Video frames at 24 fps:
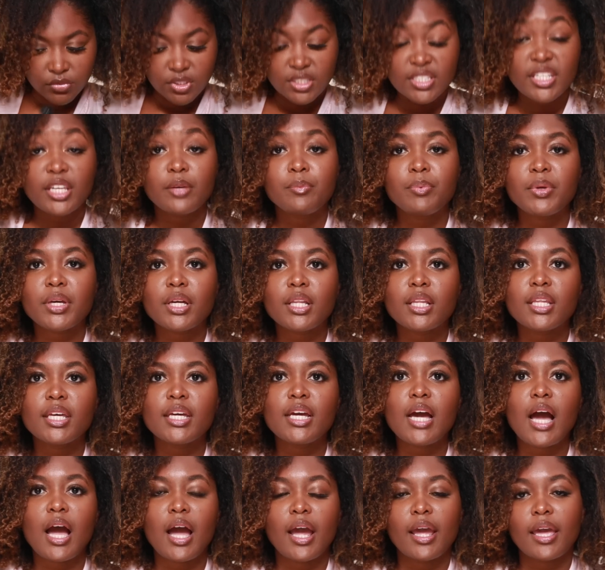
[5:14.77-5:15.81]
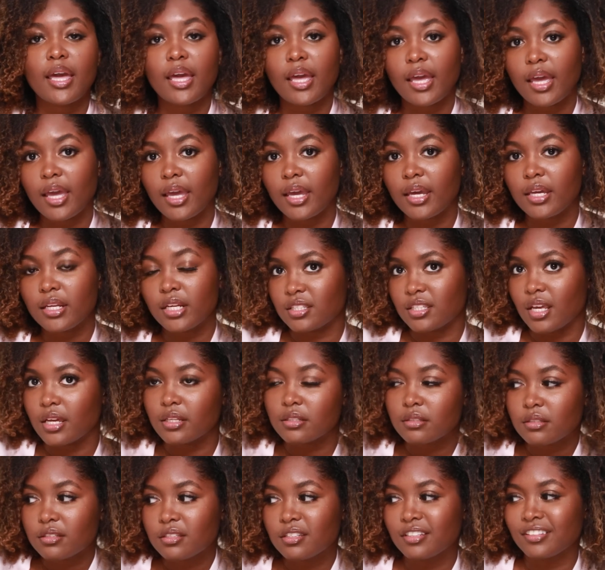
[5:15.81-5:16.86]
Typically, I hate
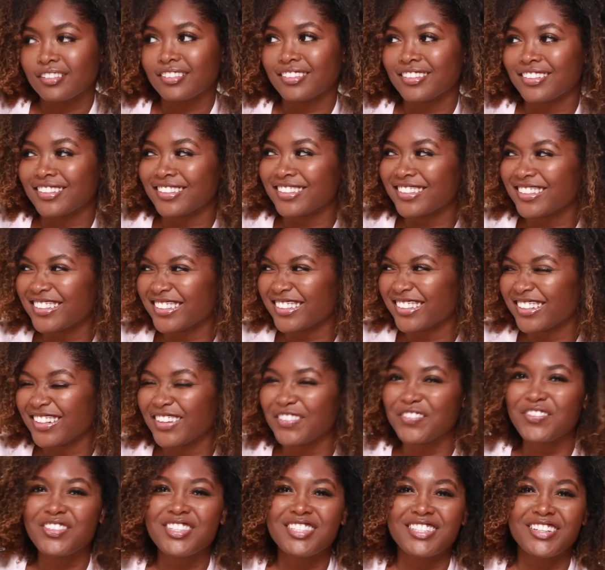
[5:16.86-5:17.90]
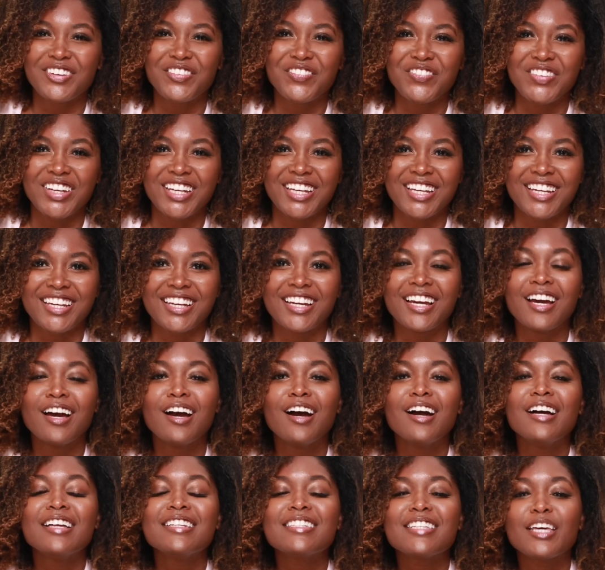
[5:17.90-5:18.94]
scents. I'm so picky.
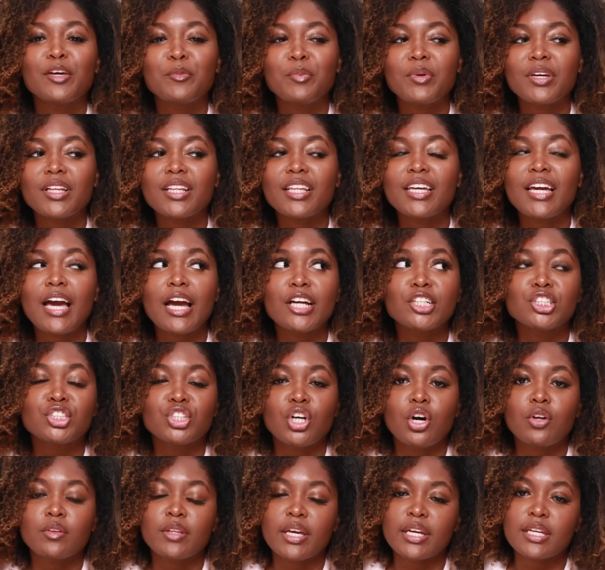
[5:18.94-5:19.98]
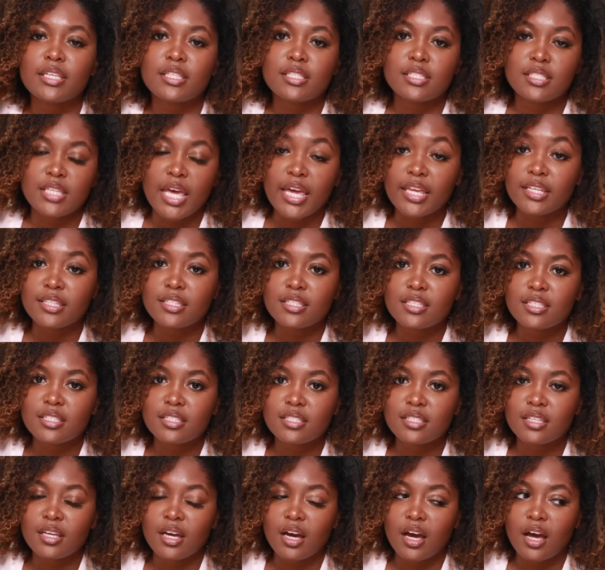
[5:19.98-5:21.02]
Typically, I don't like
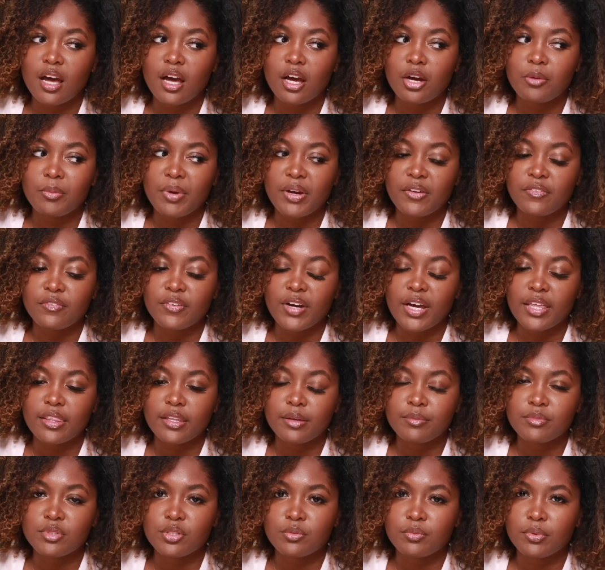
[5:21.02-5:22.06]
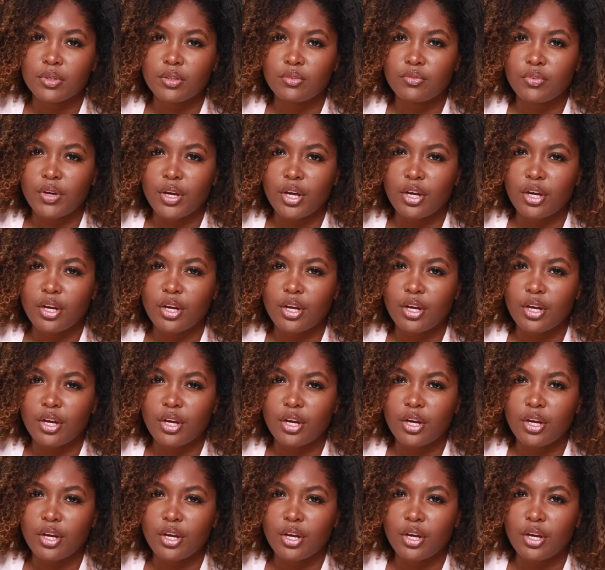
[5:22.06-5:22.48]
scents. I find them to be